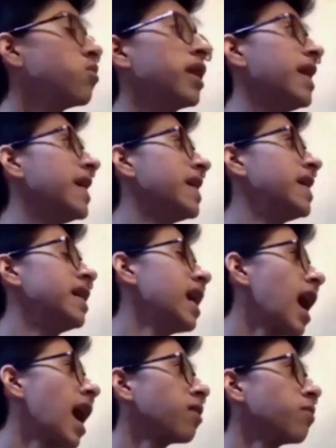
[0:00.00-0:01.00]

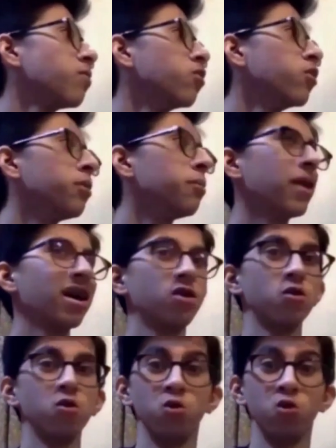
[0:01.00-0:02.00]
Okay, Dad, I'm going
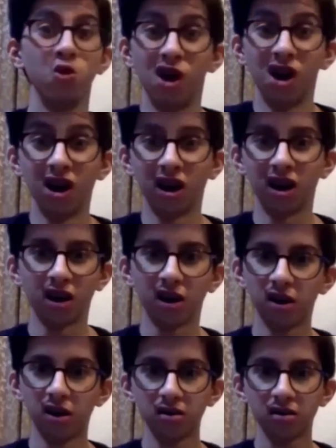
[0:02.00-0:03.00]
back to
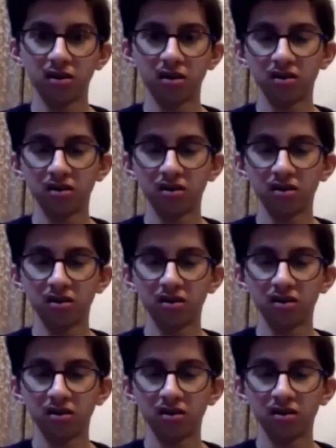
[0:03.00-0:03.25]
work.